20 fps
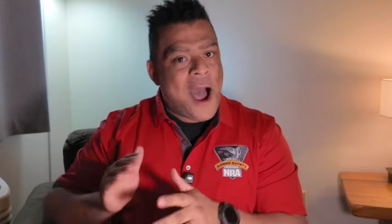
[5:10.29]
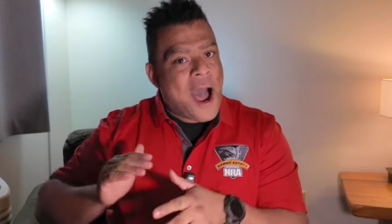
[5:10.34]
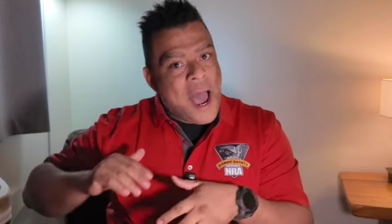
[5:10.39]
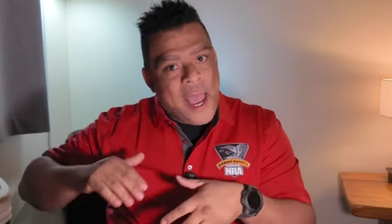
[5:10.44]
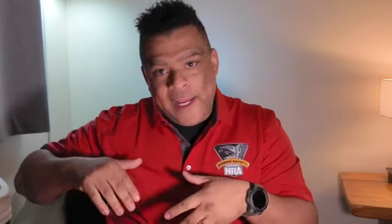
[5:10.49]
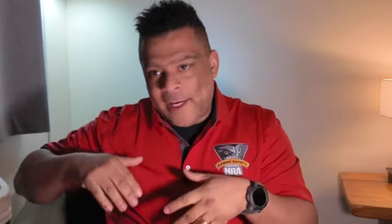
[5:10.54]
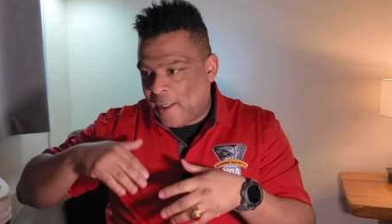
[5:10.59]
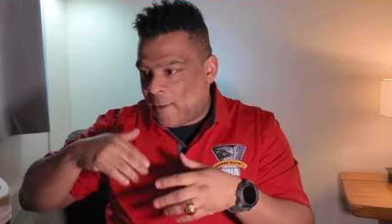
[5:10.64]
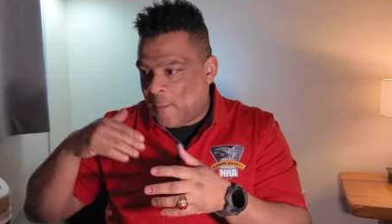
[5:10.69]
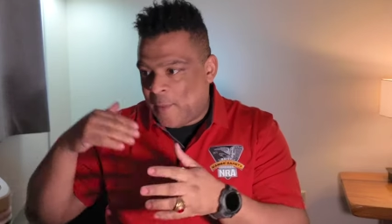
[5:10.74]

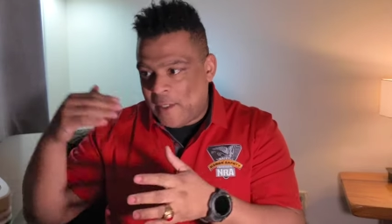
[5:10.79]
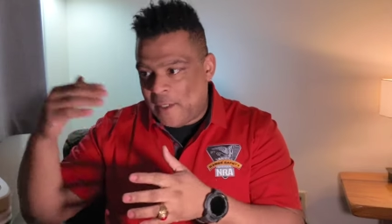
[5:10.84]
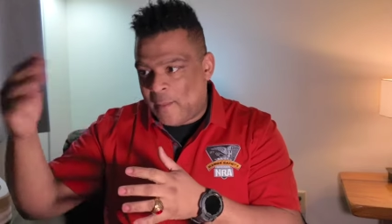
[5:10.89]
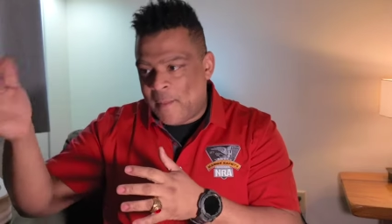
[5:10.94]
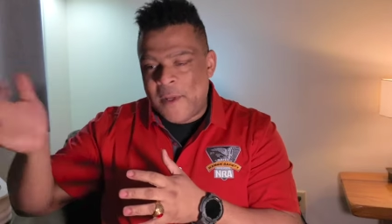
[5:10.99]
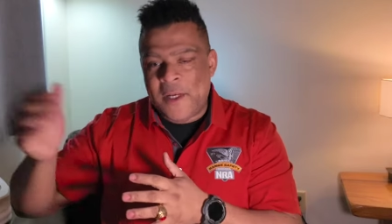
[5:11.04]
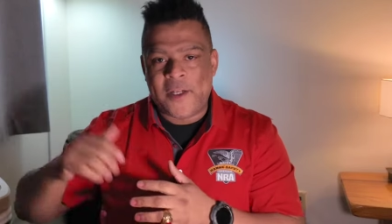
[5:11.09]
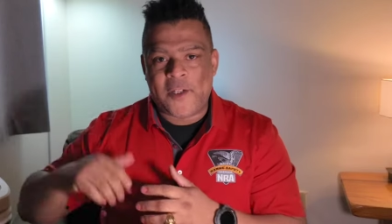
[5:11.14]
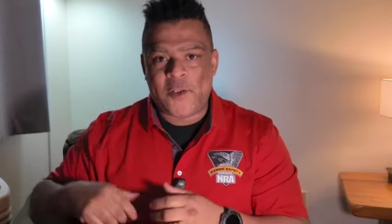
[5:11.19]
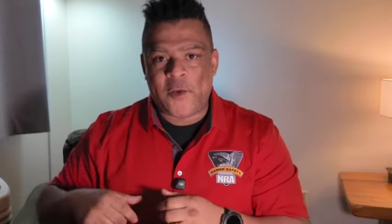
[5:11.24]
I could be
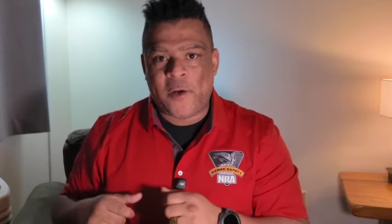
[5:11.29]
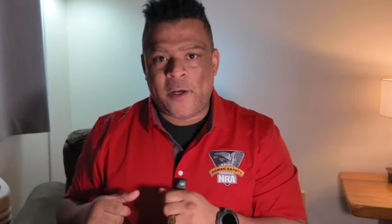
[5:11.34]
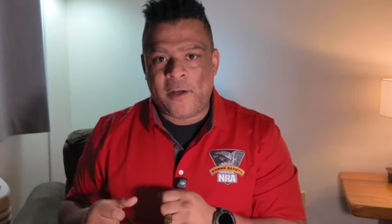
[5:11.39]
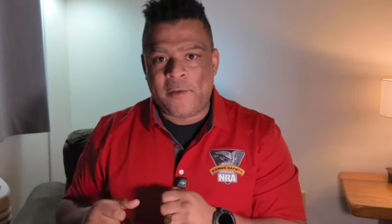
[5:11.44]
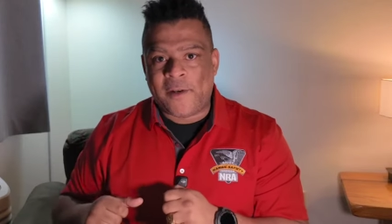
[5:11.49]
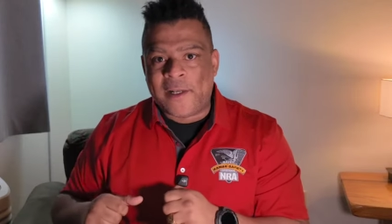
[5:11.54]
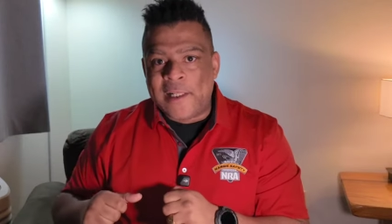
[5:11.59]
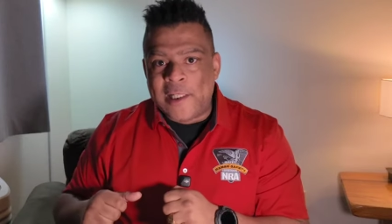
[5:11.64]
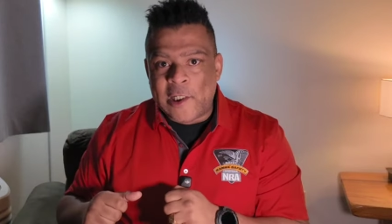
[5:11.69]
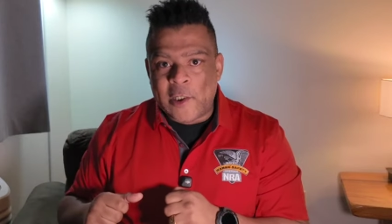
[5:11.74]

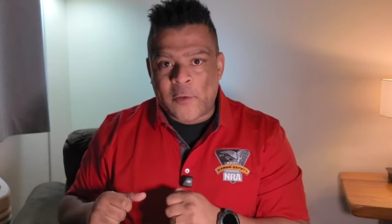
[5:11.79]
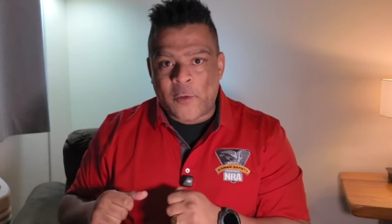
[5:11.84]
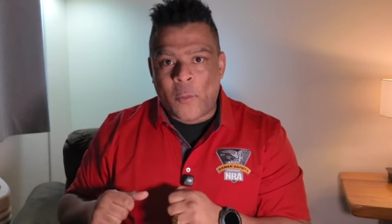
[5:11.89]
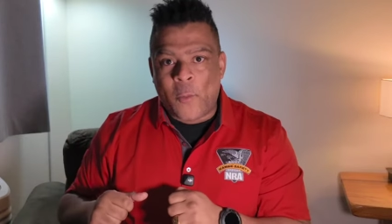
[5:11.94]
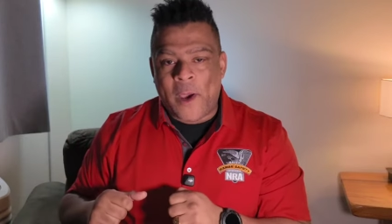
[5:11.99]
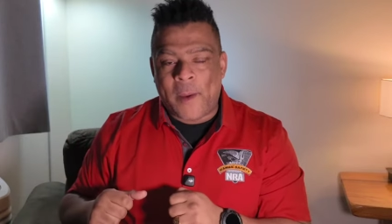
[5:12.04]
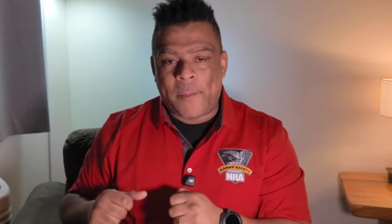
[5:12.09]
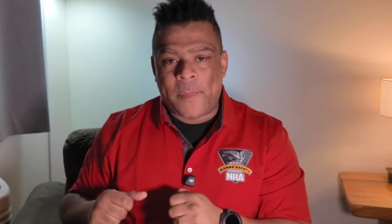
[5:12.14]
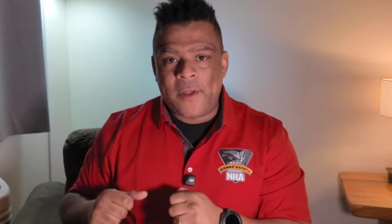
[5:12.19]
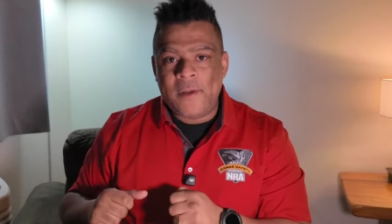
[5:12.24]
administrative clear the
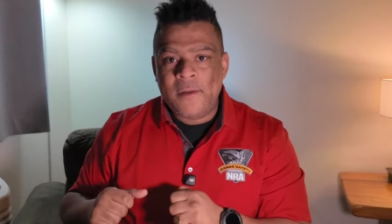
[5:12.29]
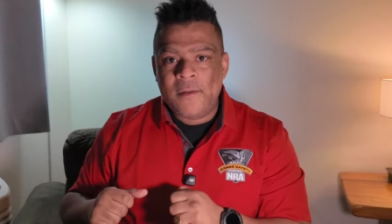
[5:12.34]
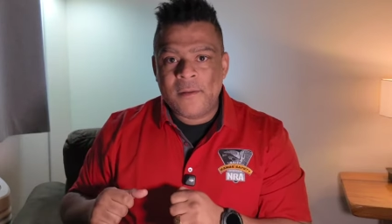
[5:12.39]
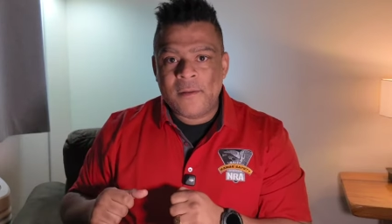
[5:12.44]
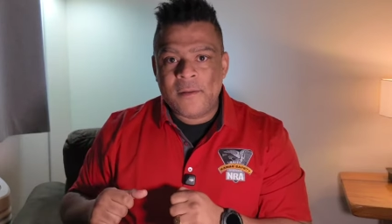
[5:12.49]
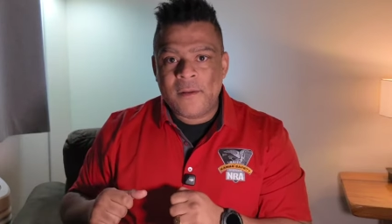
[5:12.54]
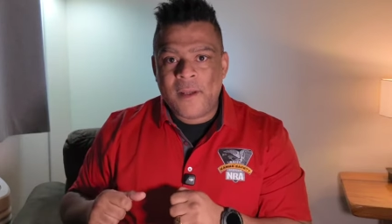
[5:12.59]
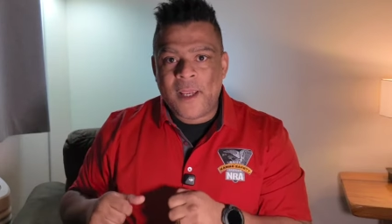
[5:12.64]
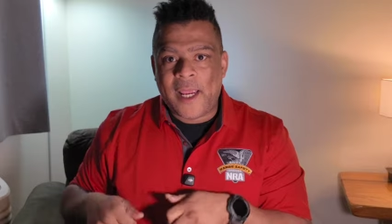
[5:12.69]
weapon,